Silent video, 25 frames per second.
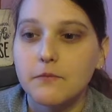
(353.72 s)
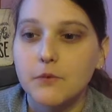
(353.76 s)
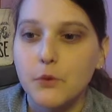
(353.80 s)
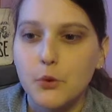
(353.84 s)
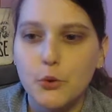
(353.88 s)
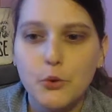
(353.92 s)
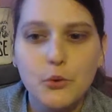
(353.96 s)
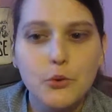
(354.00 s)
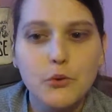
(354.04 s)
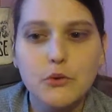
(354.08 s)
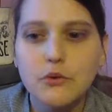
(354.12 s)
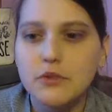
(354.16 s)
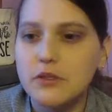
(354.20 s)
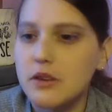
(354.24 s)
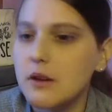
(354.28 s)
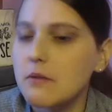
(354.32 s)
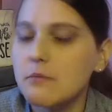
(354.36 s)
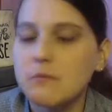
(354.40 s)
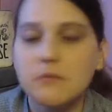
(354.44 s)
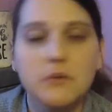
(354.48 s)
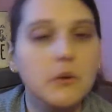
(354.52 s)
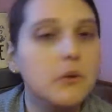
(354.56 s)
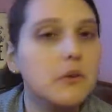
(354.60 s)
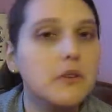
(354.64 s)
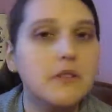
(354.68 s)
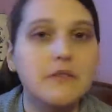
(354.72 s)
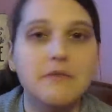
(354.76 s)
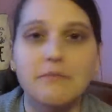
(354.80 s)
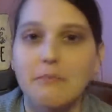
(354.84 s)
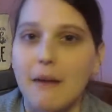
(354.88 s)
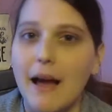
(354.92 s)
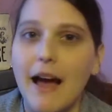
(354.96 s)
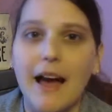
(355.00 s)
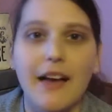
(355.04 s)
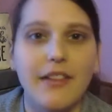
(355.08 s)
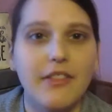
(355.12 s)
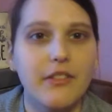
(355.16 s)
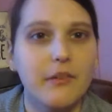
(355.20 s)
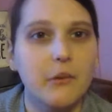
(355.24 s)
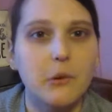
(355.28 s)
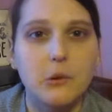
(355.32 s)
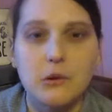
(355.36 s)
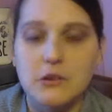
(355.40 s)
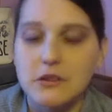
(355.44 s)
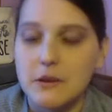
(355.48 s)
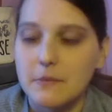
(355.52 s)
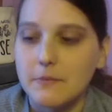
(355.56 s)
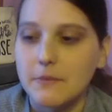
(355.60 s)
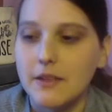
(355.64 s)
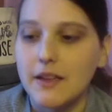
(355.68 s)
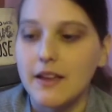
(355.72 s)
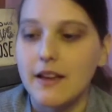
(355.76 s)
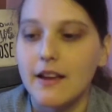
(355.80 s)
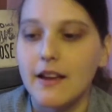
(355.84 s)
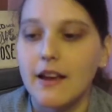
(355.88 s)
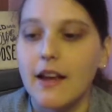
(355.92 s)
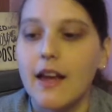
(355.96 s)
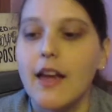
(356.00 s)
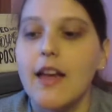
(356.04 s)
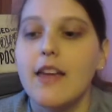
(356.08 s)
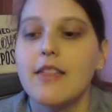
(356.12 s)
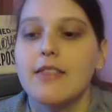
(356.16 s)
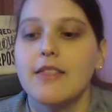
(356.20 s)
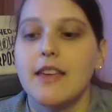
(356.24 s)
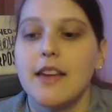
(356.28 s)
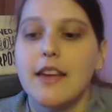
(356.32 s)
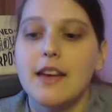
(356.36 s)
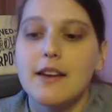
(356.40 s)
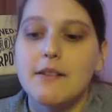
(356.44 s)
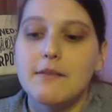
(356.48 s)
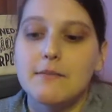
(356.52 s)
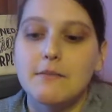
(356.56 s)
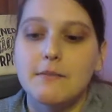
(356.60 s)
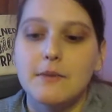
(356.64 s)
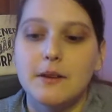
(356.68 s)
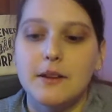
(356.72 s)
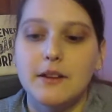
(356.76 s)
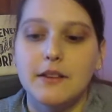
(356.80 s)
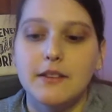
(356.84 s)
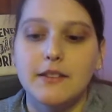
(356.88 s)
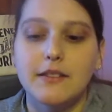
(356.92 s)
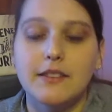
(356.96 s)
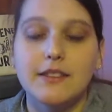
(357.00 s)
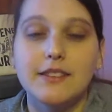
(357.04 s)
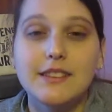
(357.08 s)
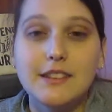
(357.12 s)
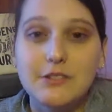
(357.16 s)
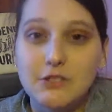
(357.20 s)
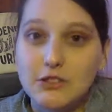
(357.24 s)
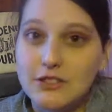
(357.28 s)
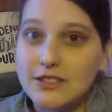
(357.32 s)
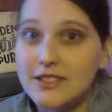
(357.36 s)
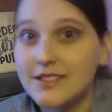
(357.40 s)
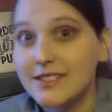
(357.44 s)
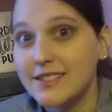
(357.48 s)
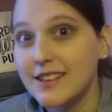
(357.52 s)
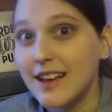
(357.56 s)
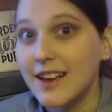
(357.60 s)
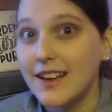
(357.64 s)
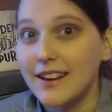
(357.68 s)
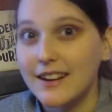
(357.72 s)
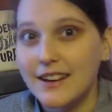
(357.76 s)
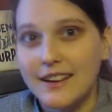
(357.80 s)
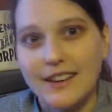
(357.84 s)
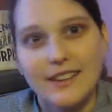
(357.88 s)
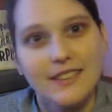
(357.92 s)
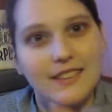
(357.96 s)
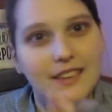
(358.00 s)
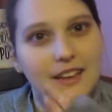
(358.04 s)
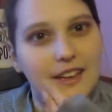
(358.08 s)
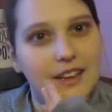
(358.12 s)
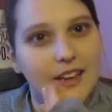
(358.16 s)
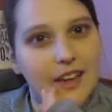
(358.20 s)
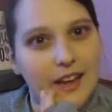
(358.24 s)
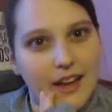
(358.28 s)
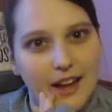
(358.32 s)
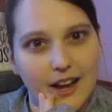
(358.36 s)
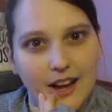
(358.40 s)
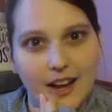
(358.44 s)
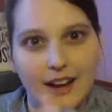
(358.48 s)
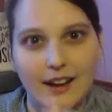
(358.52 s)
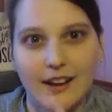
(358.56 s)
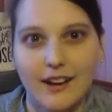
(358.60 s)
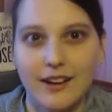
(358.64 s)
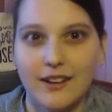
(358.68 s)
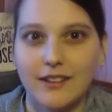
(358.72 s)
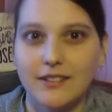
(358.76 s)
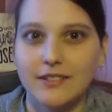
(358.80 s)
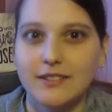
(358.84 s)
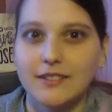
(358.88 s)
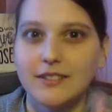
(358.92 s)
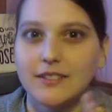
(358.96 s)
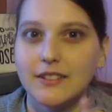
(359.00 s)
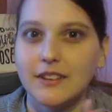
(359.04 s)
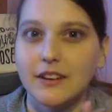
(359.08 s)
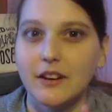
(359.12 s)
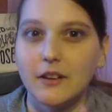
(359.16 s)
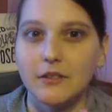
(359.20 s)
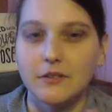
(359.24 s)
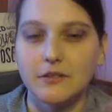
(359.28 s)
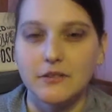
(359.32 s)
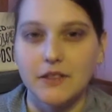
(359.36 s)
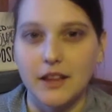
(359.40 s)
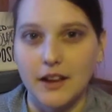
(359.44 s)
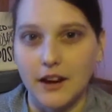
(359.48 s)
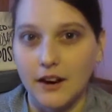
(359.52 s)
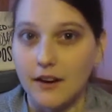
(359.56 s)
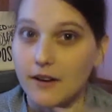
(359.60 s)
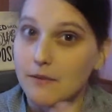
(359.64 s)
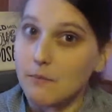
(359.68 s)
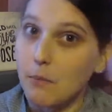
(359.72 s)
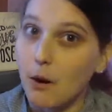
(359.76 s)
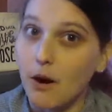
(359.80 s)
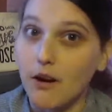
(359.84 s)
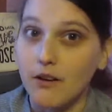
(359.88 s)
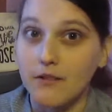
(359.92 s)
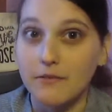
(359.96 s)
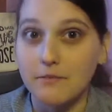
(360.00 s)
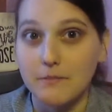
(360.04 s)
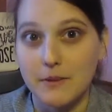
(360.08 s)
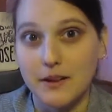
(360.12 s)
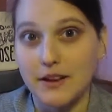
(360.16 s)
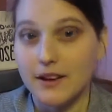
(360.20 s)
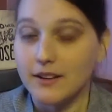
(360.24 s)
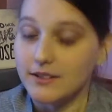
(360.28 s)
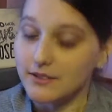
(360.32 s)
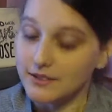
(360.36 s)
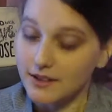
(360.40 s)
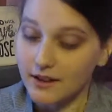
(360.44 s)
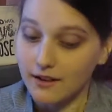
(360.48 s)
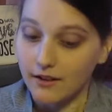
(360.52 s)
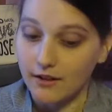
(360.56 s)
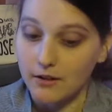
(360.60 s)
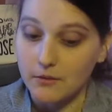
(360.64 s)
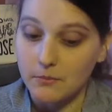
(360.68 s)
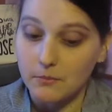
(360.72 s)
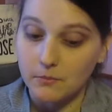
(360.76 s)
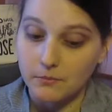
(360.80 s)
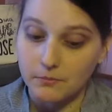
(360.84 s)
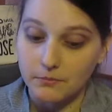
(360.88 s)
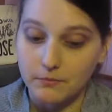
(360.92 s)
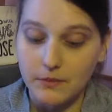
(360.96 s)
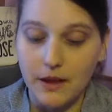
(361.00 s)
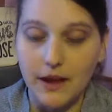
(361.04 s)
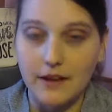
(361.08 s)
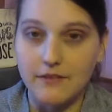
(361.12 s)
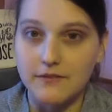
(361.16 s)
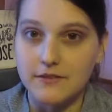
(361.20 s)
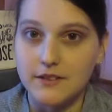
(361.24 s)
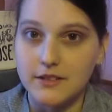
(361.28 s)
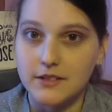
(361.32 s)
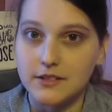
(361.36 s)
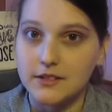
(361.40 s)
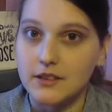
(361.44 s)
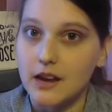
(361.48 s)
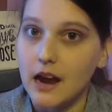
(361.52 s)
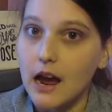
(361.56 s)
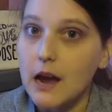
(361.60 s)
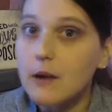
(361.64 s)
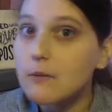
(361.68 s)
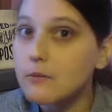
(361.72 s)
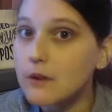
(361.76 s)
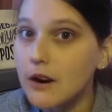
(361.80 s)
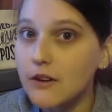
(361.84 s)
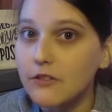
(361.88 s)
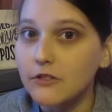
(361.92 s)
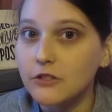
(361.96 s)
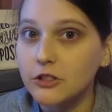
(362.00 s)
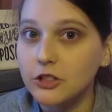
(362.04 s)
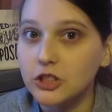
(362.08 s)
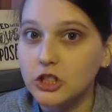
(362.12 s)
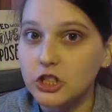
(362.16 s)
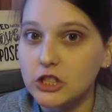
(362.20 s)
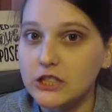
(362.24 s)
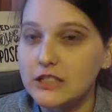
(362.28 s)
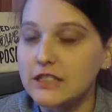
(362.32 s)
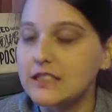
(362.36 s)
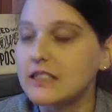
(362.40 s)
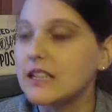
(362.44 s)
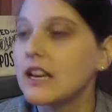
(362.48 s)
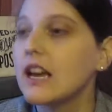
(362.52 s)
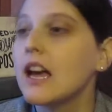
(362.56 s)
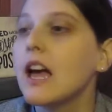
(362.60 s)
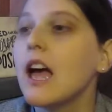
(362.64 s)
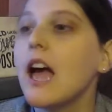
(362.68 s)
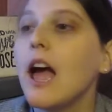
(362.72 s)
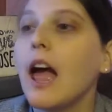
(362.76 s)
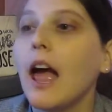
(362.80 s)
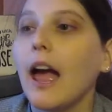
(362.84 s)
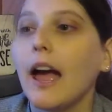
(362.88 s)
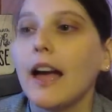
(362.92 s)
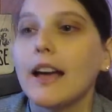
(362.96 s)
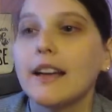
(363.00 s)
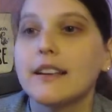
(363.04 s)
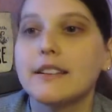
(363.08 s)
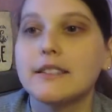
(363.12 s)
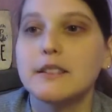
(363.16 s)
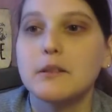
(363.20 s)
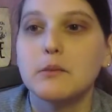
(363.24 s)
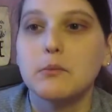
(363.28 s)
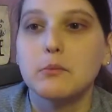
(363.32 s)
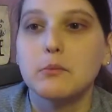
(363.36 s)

through some sort of math or something, they have been, the secret society that uh, you know they are a part of because they are have this time travel gene has